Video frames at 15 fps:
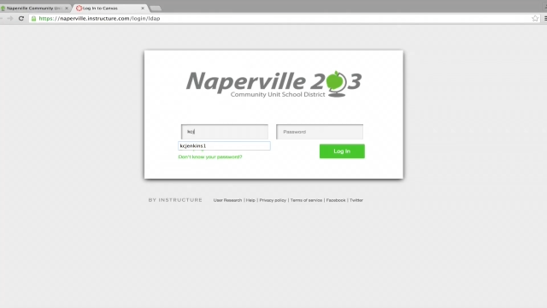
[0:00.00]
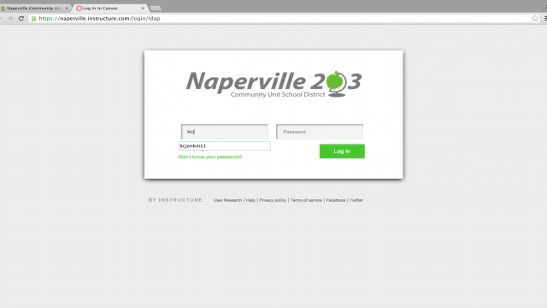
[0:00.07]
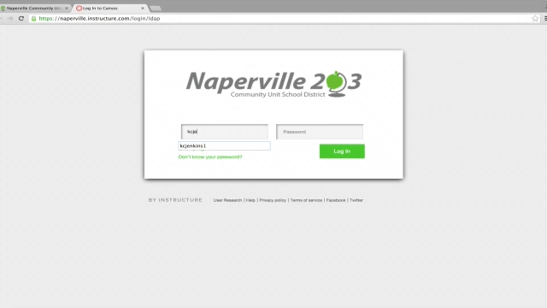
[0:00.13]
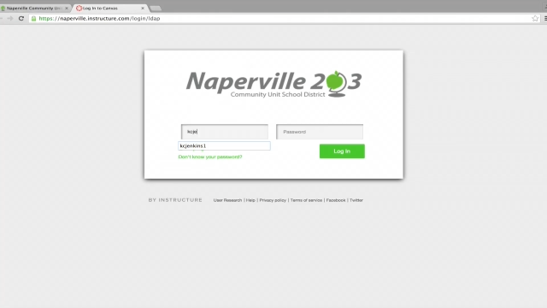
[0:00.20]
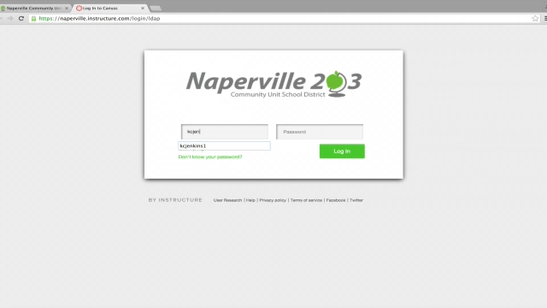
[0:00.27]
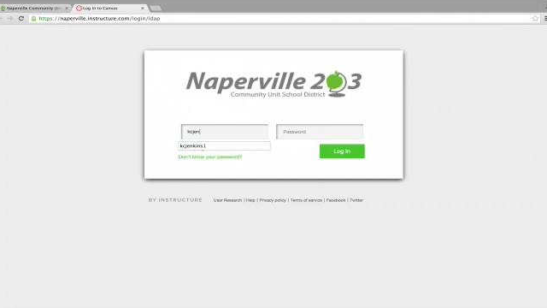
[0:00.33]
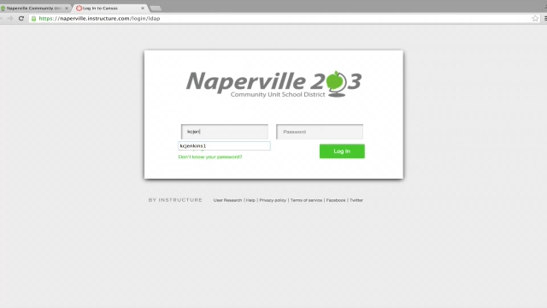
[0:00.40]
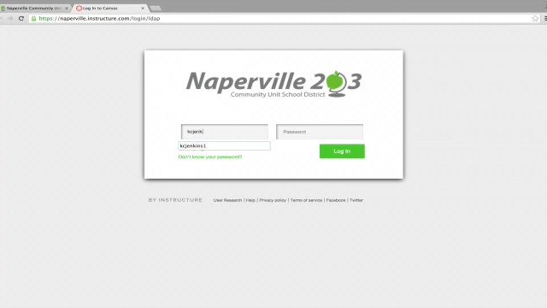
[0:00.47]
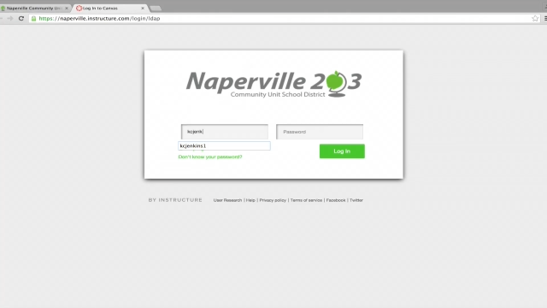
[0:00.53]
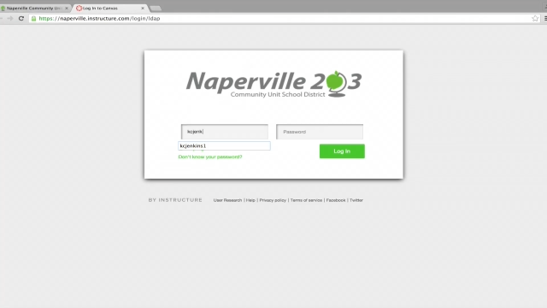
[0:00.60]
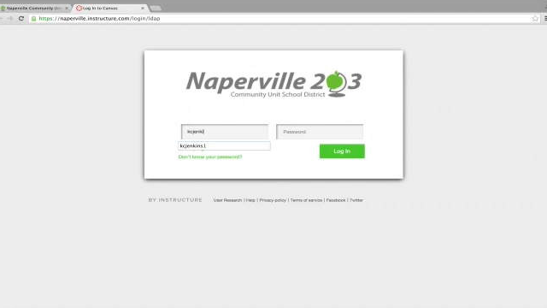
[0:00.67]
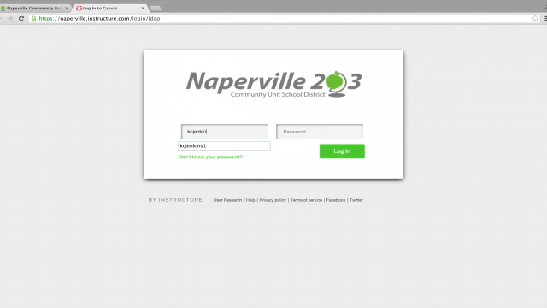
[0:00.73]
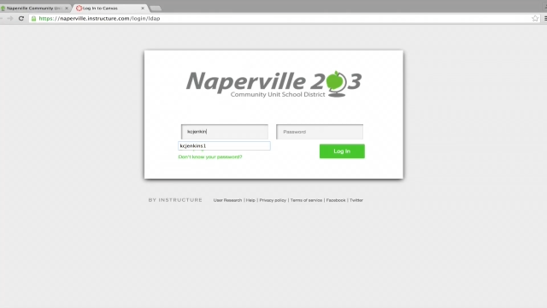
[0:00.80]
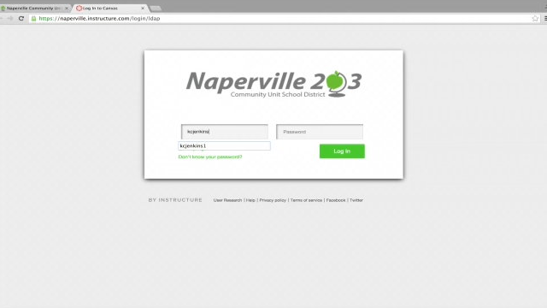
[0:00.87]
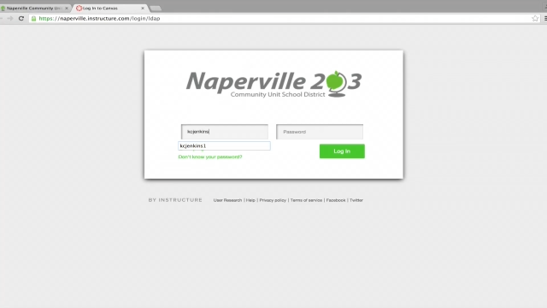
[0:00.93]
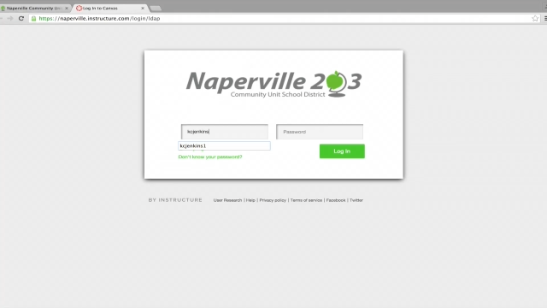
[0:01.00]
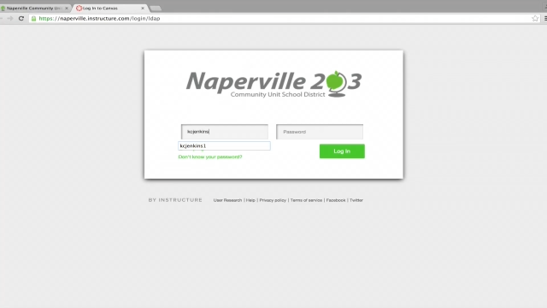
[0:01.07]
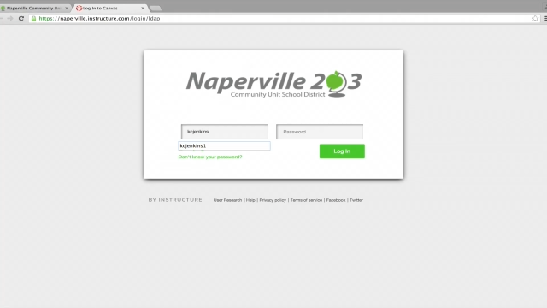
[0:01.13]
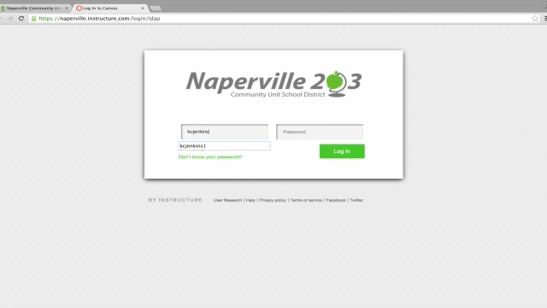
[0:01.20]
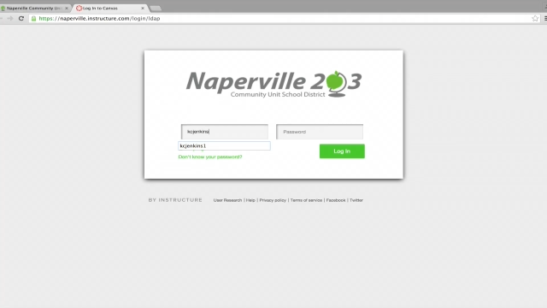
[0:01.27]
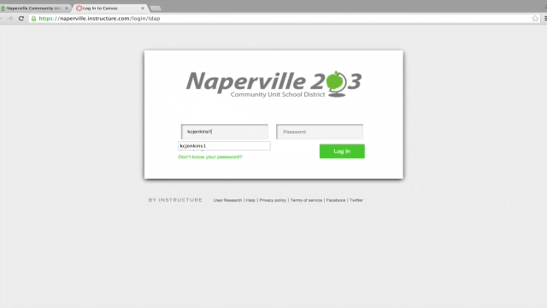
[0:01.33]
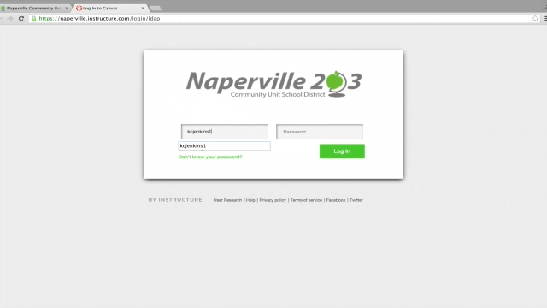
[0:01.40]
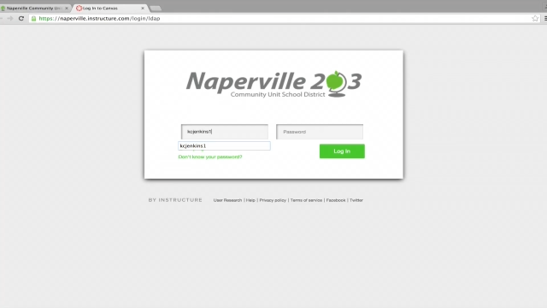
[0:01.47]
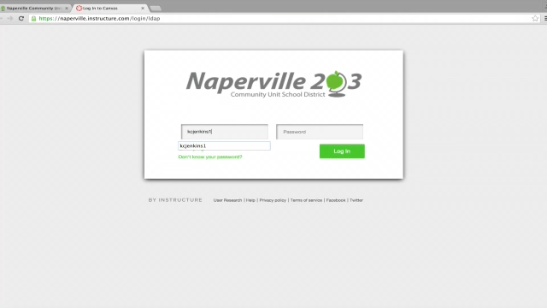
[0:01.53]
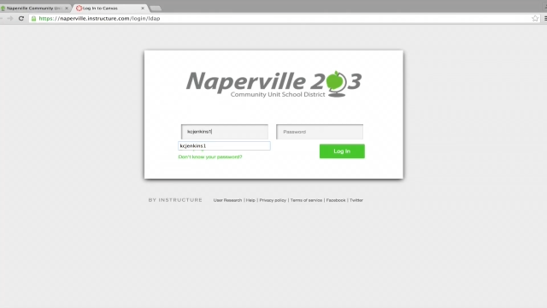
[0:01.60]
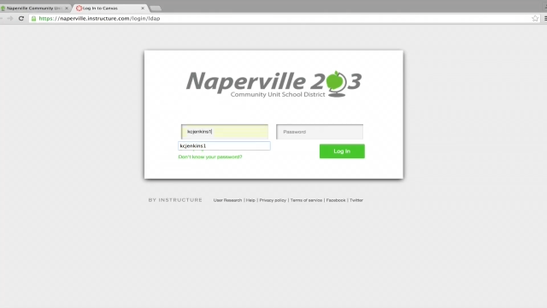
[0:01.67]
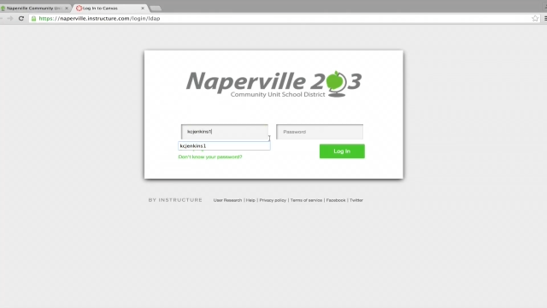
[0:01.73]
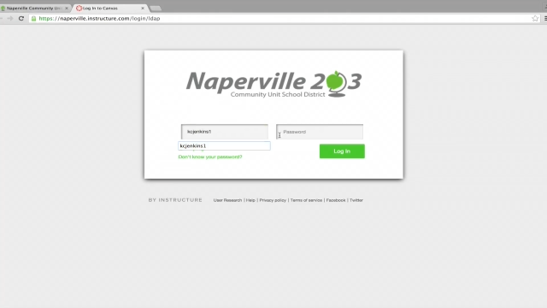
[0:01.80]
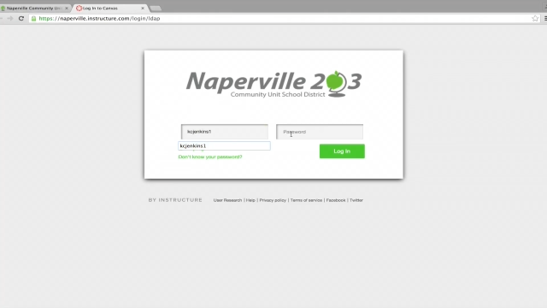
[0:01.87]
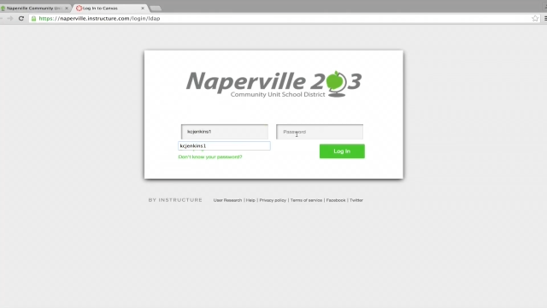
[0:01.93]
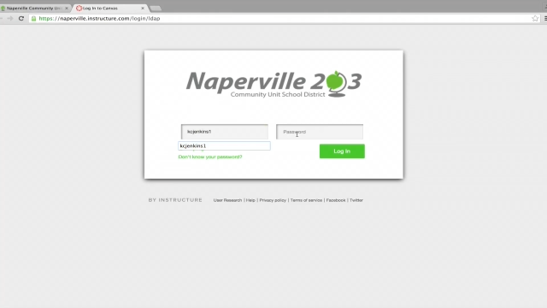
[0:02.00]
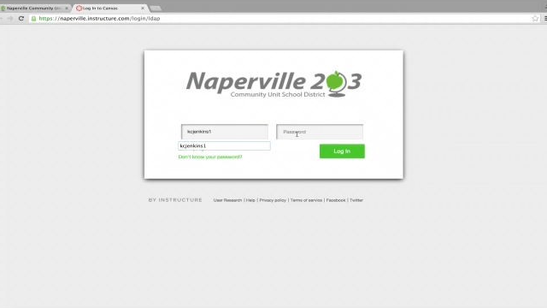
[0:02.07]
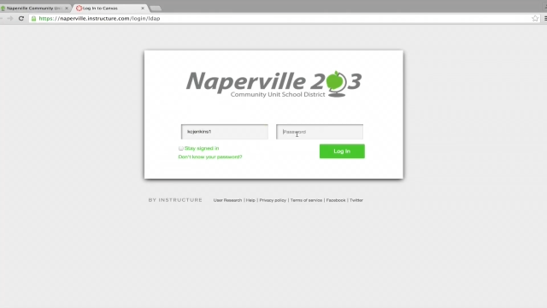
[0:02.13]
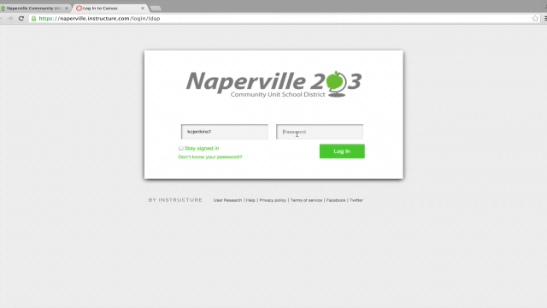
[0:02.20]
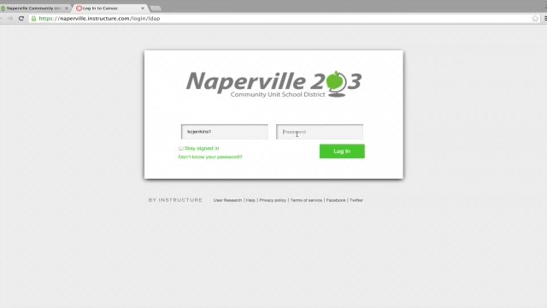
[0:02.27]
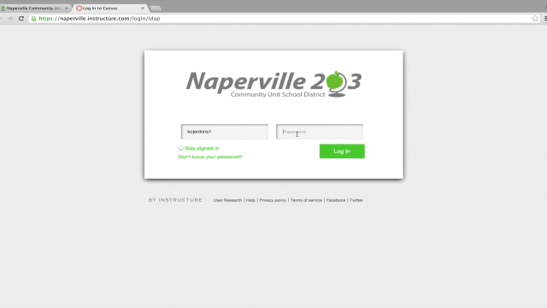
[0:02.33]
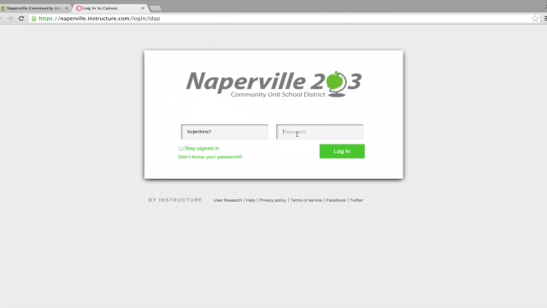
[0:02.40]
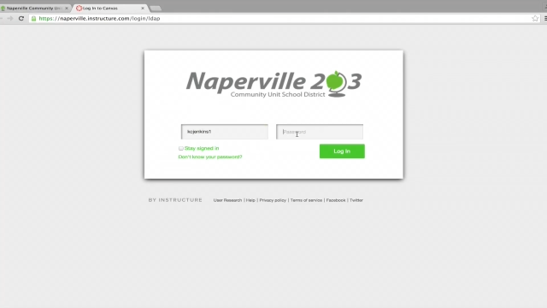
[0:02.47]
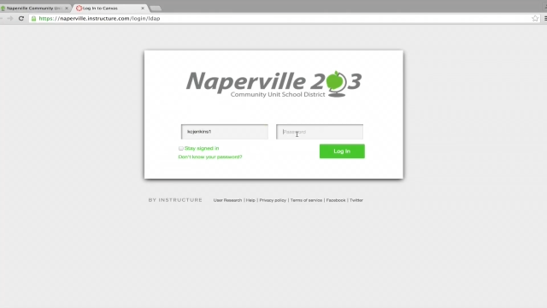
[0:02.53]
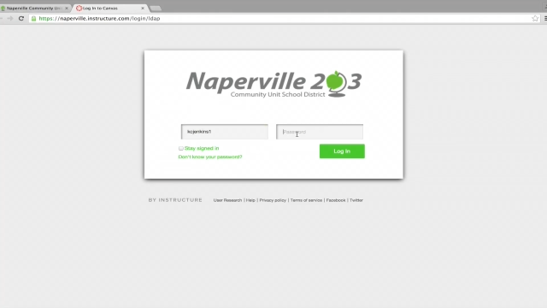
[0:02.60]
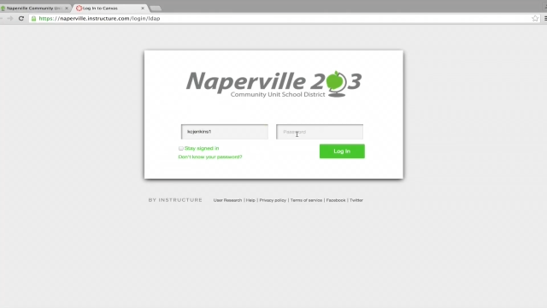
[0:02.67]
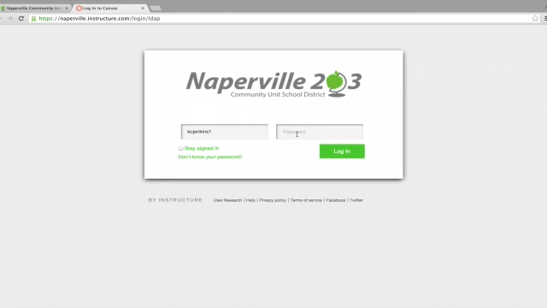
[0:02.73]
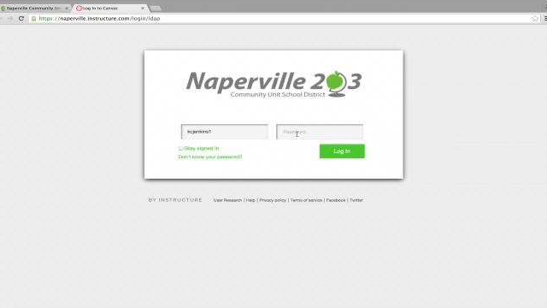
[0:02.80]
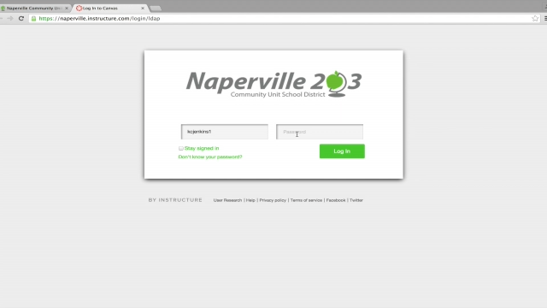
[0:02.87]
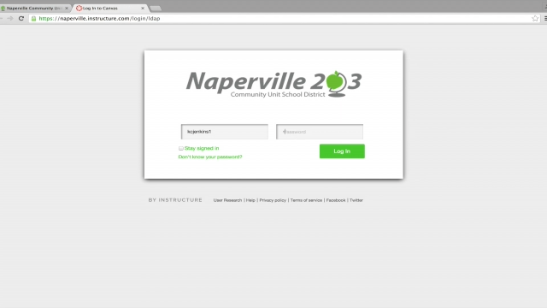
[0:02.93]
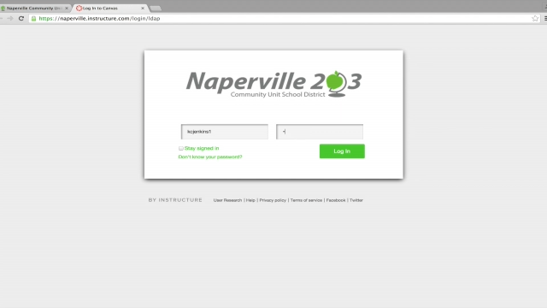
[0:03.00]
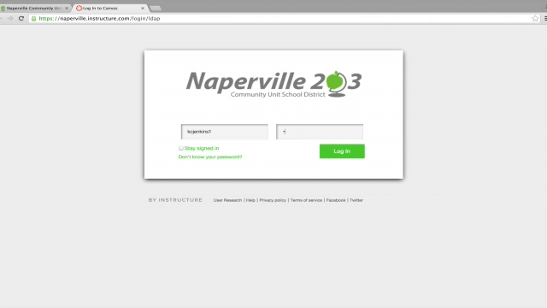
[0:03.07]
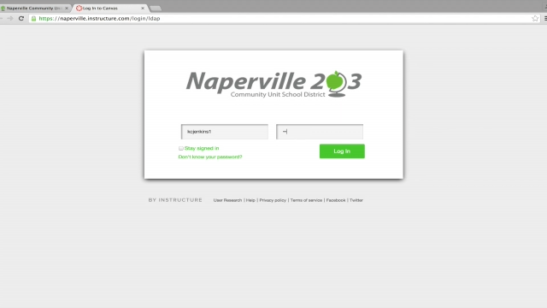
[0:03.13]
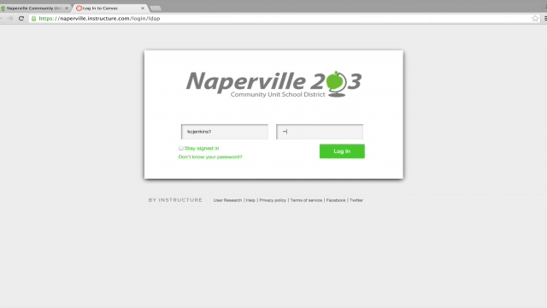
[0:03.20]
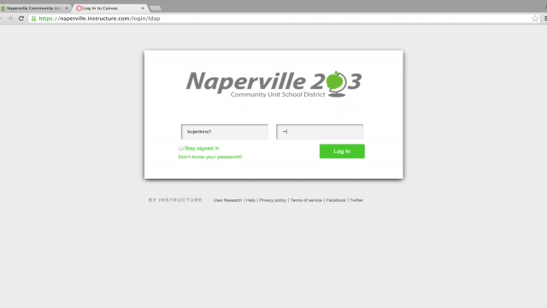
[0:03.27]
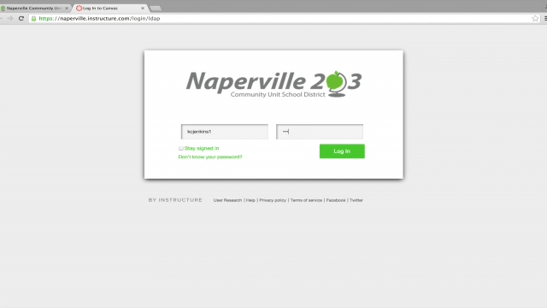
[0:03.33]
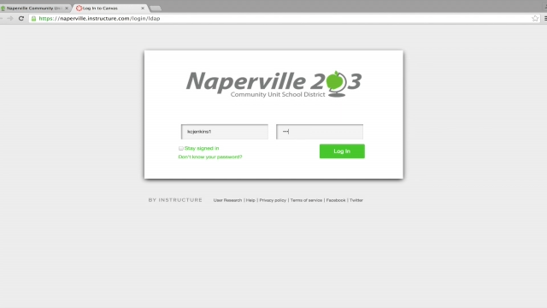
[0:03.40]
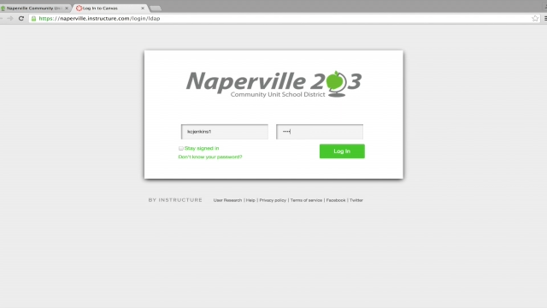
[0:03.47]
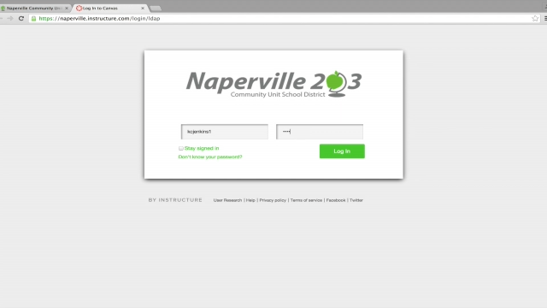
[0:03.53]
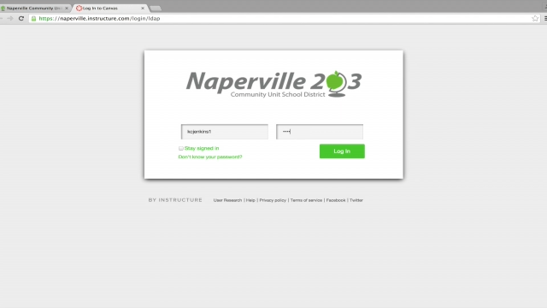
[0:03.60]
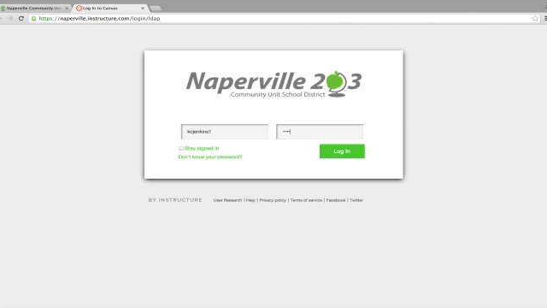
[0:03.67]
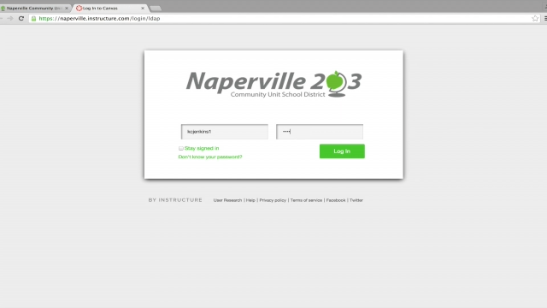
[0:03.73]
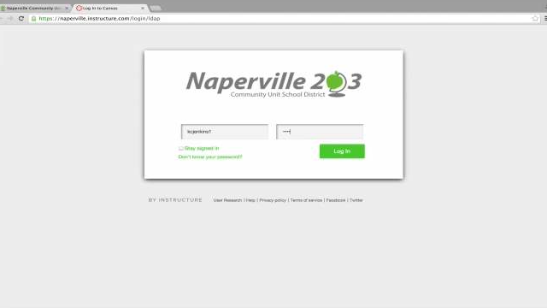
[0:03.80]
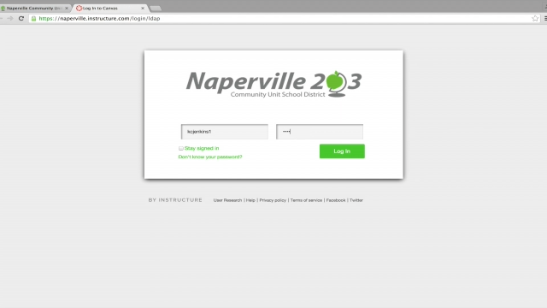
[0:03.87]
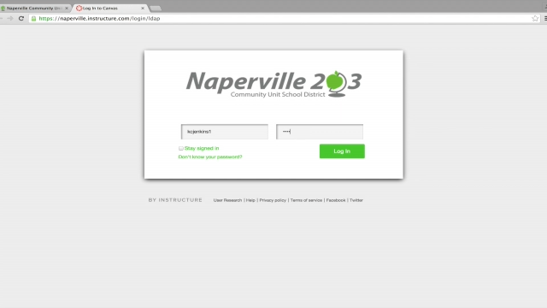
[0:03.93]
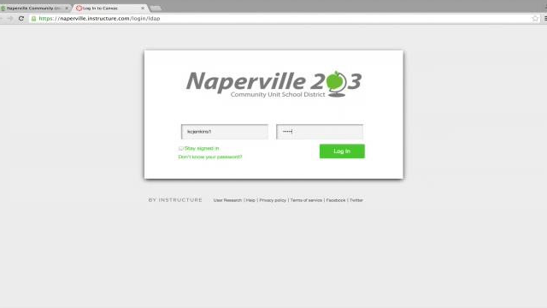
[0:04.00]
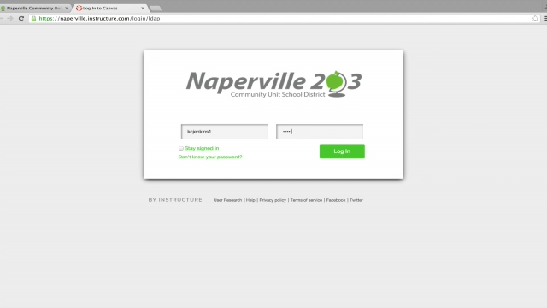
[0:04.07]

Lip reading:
No face is visible, so there are no lips to read.